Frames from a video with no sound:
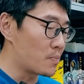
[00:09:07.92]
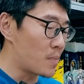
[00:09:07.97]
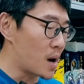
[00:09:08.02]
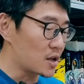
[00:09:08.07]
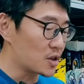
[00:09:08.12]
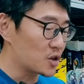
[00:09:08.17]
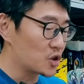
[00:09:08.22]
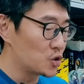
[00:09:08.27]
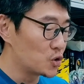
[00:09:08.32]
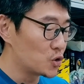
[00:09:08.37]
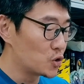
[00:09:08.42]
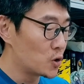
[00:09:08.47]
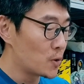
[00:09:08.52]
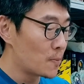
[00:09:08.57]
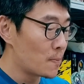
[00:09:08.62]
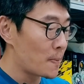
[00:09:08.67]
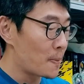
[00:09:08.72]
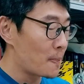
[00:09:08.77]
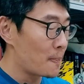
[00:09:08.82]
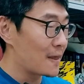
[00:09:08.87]
Mark II?
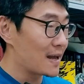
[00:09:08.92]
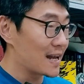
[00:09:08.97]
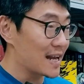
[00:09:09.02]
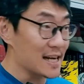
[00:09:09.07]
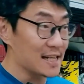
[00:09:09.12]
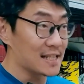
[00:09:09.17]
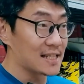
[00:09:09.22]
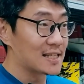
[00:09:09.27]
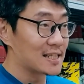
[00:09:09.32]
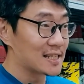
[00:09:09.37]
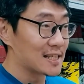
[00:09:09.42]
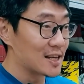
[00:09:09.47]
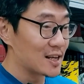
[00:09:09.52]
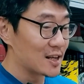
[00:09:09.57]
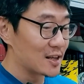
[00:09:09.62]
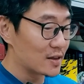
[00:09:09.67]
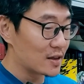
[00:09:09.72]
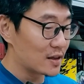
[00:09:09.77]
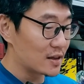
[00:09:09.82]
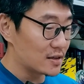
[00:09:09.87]
Yes,
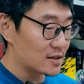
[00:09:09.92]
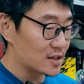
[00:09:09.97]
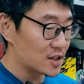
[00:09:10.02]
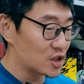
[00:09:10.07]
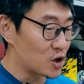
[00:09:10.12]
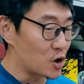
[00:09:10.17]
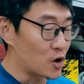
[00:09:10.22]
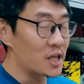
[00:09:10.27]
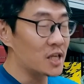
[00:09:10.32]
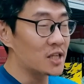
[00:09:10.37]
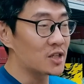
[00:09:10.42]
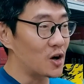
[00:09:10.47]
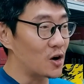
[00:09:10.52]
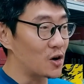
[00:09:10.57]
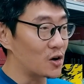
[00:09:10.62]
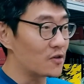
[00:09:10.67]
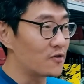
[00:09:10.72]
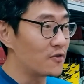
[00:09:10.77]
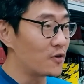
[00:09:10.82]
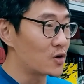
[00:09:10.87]
Sony's
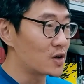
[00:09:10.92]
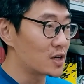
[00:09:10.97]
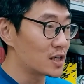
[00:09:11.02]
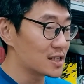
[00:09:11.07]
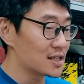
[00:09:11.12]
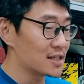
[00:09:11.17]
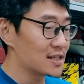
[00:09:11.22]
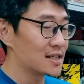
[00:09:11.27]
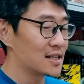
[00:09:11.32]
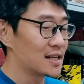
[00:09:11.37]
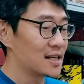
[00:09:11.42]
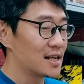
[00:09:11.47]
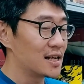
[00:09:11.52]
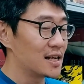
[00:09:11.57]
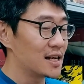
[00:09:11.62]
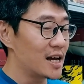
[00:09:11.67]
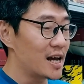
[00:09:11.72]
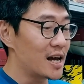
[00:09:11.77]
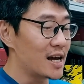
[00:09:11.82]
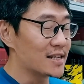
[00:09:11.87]
autofocus
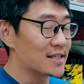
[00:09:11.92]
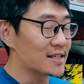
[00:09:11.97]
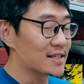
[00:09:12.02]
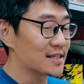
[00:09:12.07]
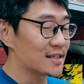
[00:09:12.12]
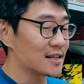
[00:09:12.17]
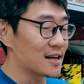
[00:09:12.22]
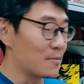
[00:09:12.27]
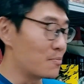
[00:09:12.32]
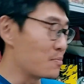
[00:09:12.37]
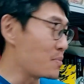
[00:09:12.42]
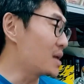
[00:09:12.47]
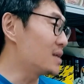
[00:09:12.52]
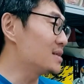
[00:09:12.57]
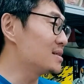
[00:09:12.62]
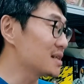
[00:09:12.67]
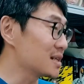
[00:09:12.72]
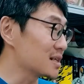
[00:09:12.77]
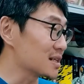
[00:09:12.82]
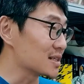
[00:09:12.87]
is
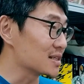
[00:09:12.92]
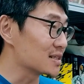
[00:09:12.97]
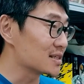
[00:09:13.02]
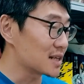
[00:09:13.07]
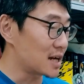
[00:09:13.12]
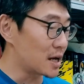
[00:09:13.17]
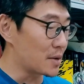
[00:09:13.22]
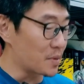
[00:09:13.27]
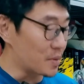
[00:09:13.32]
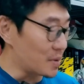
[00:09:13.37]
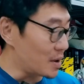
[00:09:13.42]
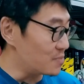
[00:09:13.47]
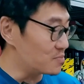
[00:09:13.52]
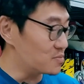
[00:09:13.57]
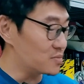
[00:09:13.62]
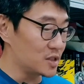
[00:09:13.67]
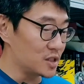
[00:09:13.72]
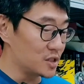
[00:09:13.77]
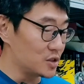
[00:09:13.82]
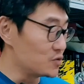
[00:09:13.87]
amazing. I mean,
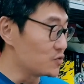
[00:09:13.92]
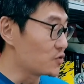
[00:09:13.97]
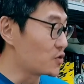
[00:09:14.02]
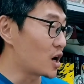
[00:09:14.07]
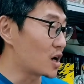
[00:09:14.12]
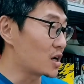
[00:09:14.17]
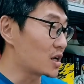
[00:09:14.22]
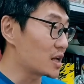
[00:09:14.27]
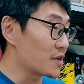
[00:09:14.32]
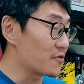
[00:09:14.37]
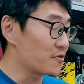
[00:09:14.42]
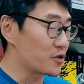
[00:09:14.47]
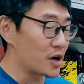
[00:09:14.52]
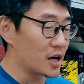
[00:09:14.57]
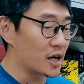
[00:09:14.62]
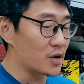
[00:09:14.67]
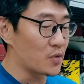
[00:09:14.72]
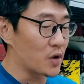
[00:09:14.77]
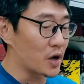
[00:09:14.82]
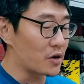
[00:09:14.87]
you've got to give
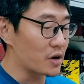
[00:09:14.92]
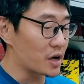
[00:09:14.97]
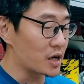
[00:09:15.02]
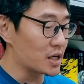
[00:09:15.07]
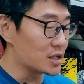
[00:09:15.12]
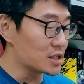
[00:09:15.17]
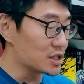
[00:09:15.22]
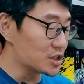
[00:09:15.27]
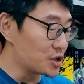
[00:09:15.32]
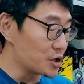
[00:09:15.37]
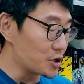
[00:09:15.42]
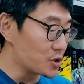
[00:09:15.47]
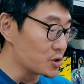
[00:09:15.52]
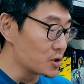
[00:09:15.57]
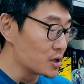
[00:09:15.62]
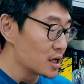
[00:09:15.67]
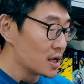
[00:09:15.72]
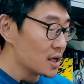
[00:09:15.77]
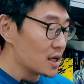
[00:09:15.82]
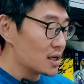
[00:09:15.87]
credit where credit is due.